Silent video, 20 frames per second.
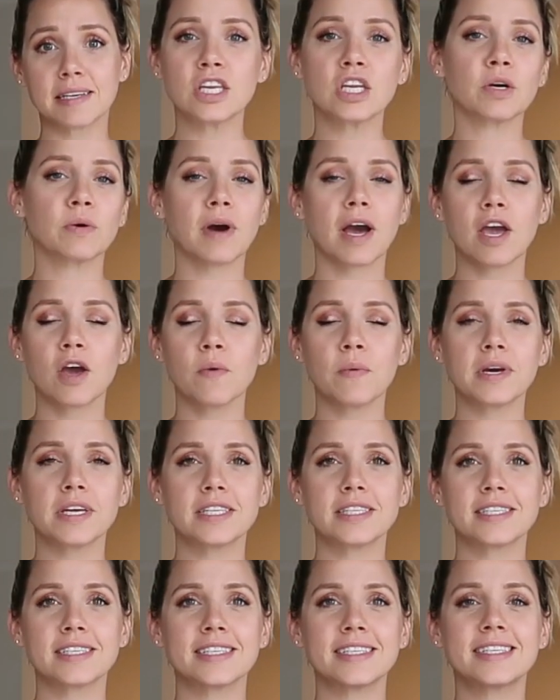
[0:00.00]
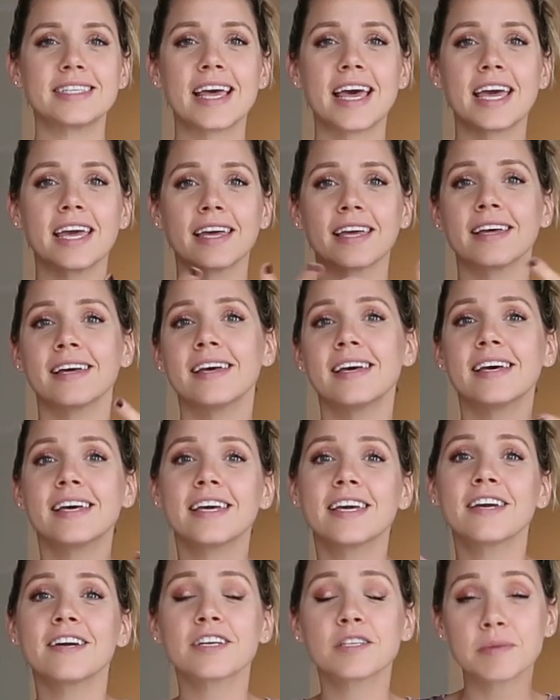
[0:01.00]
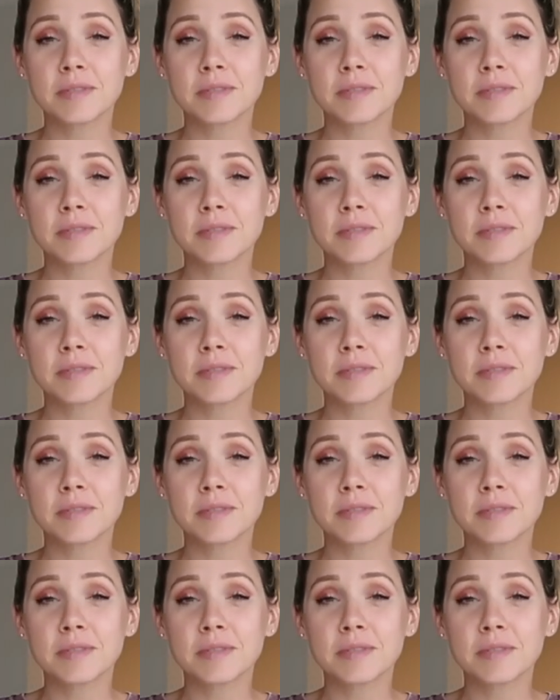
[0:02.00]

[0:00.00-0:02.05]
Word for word: You know, I always say, here's